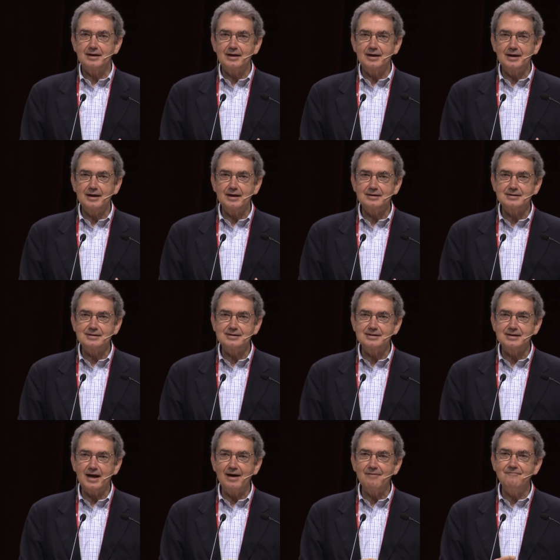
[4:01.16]
it's
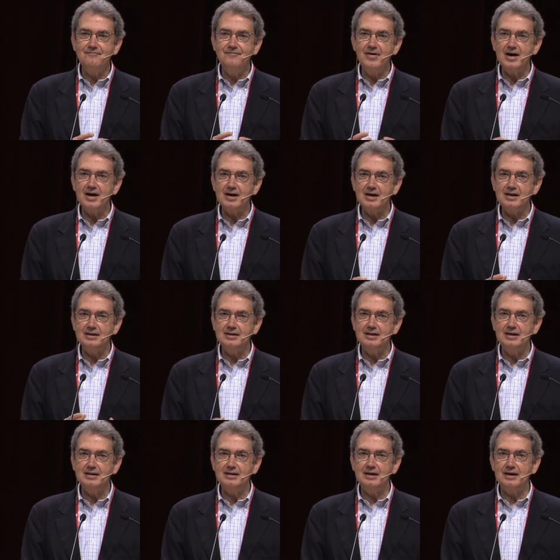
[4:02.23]
a very
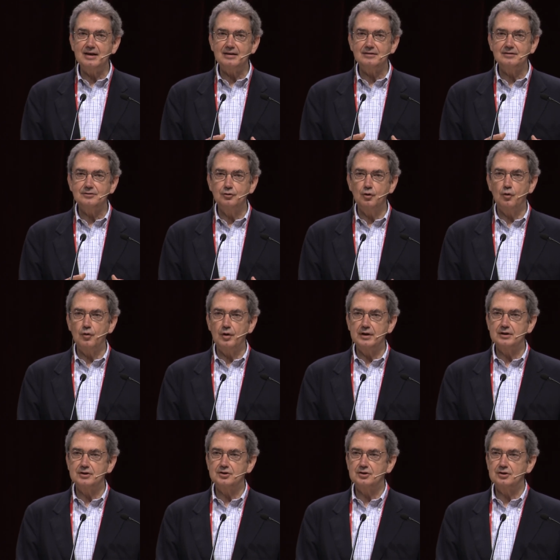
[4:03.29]
detailed
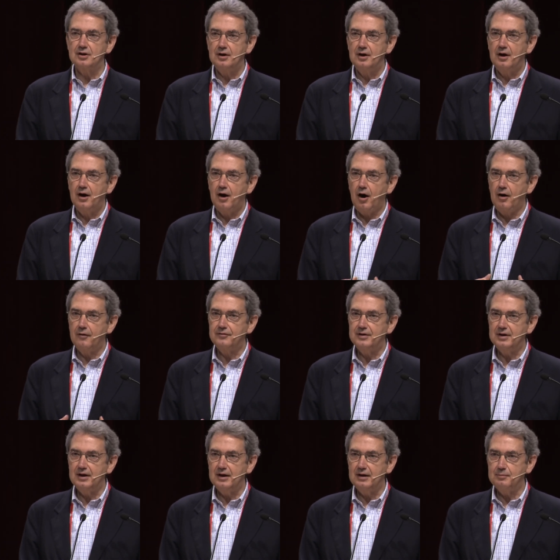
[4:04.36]
knowledge of
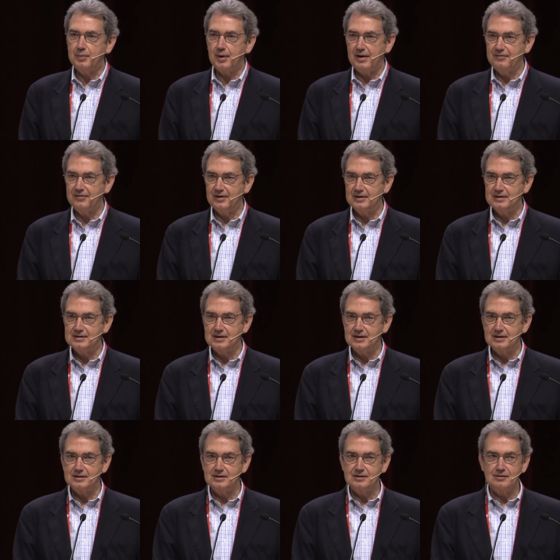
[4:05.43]
the
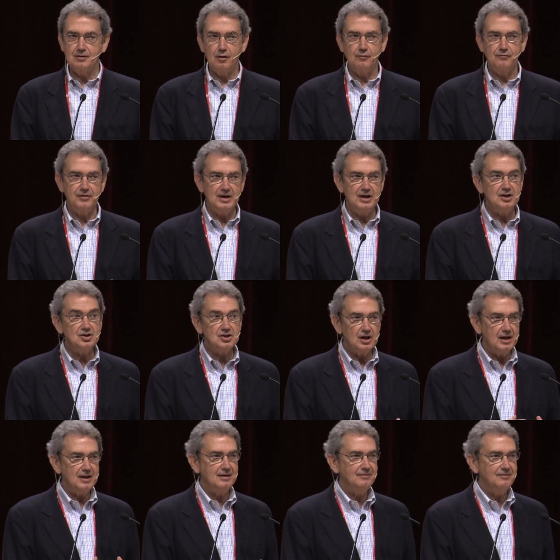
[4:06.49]
preferences of each
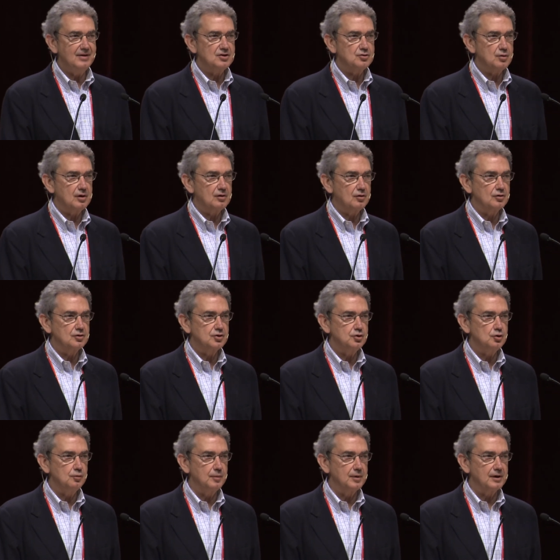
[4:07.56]
individual
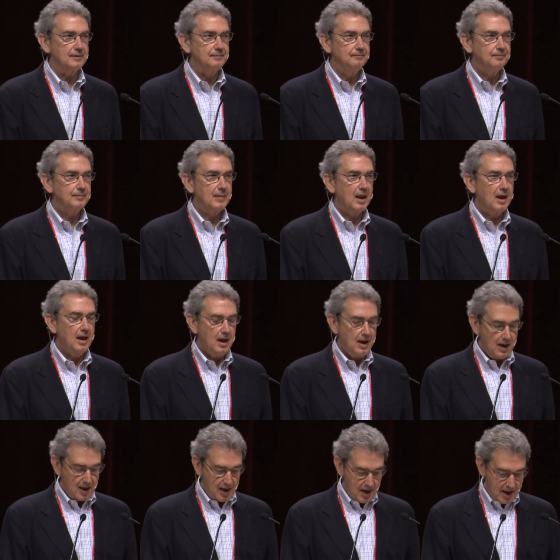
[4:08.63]
consumer.
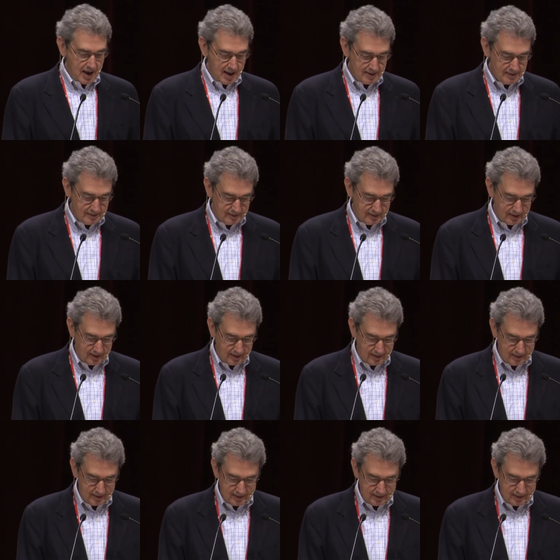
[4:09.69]
And uh,